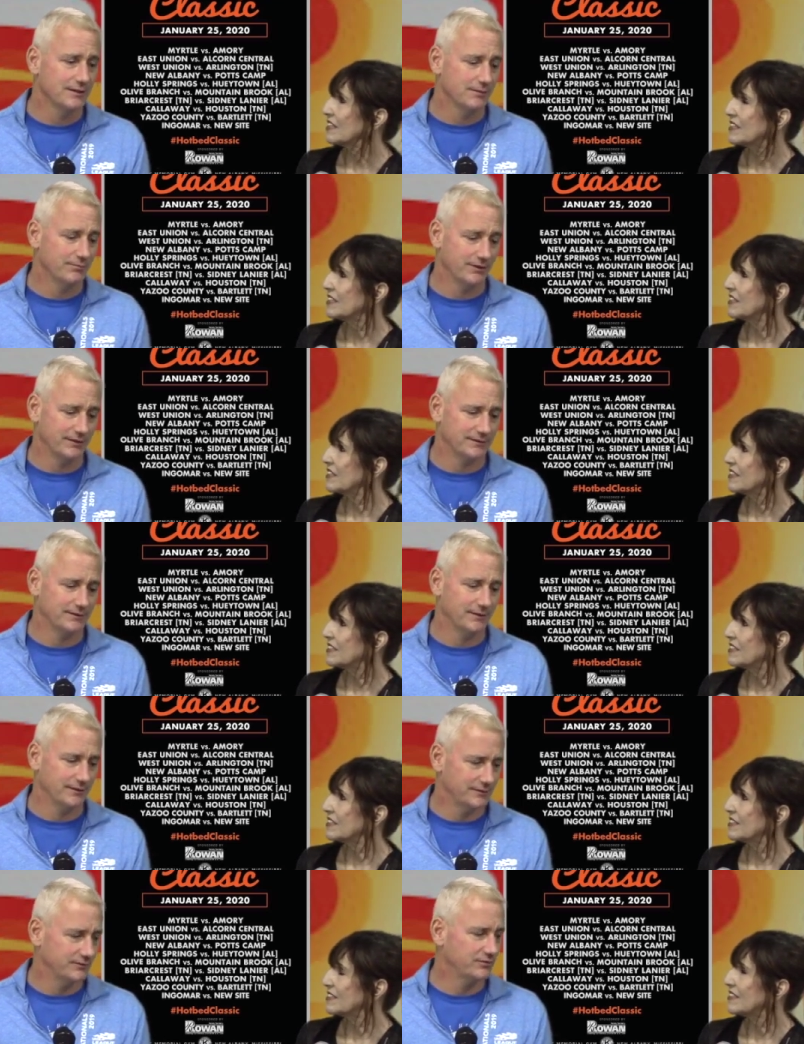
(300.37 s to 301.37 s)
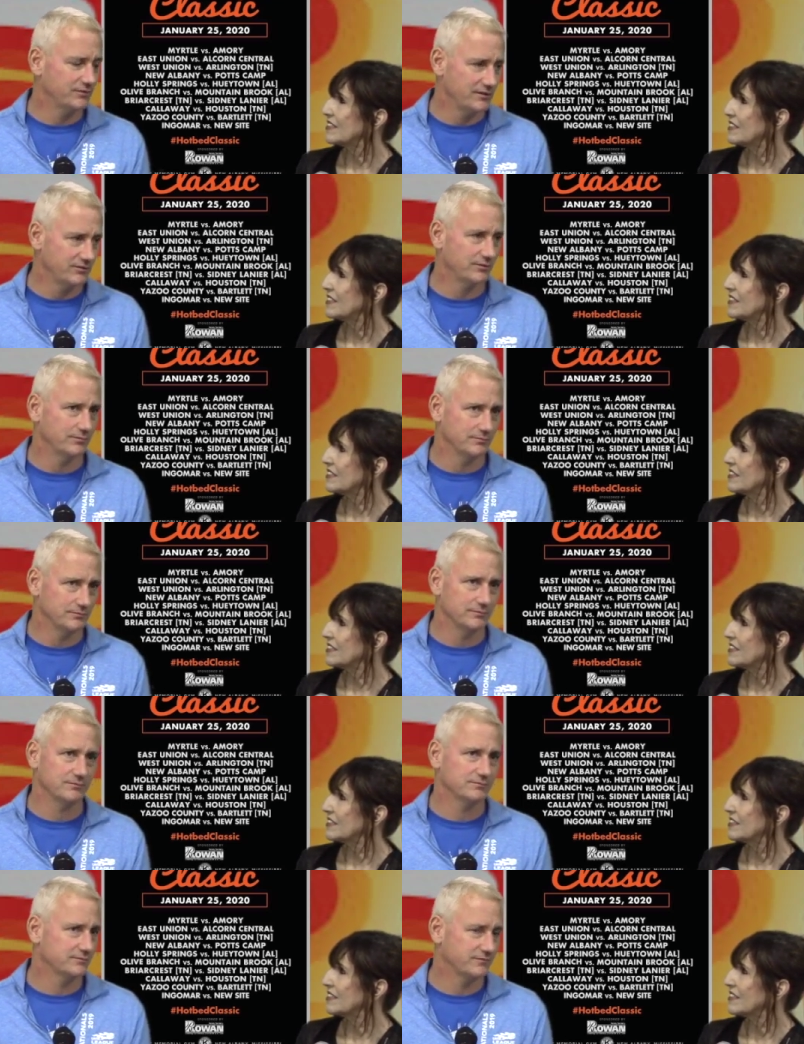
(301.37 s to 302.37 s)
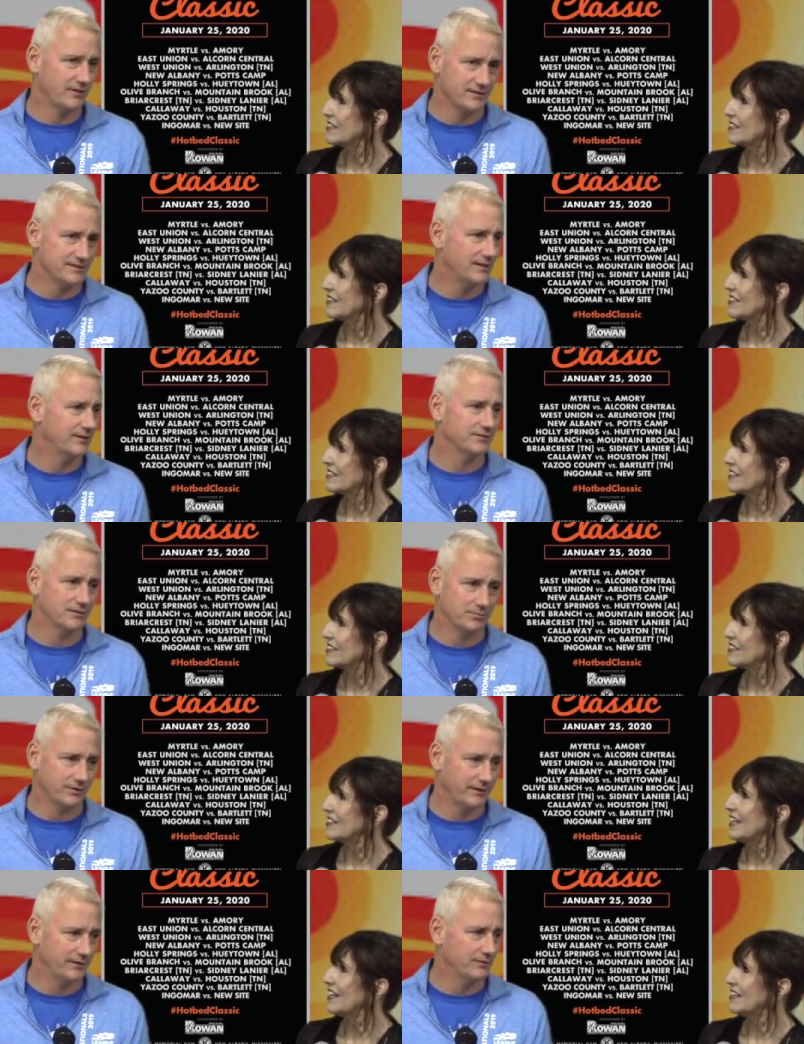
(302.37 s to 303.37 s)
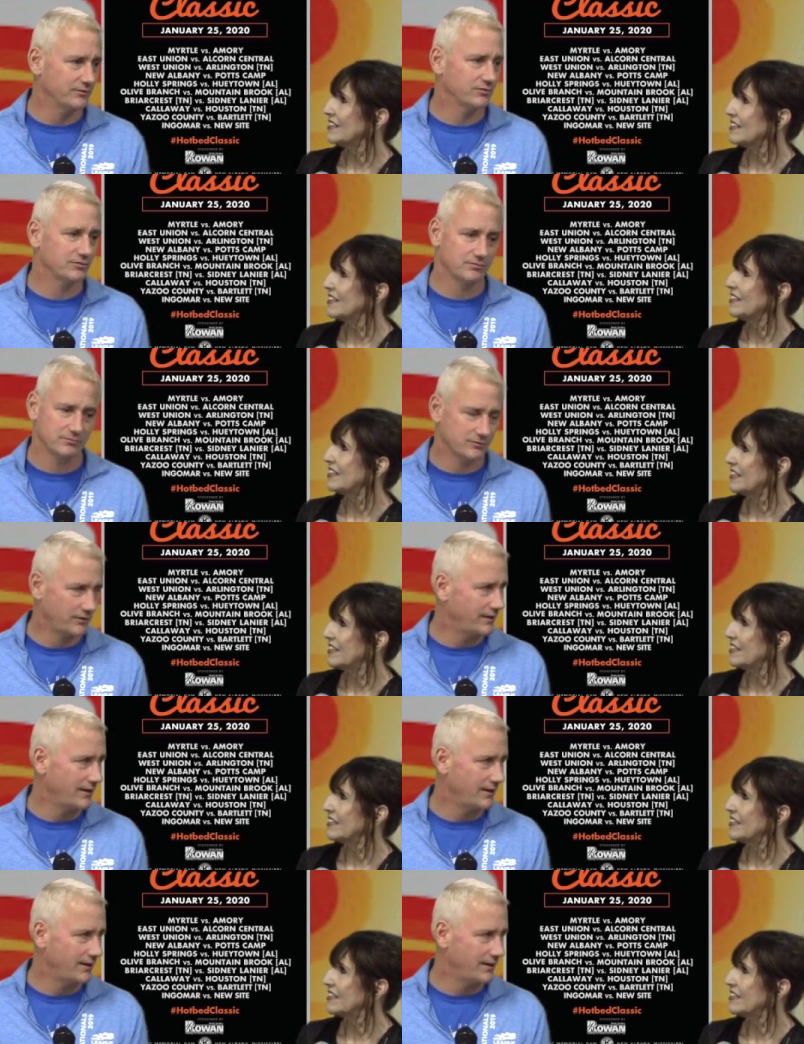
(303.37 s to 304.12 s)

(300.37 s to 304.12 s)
Speaker 1: but uh, you'll see some very talented players great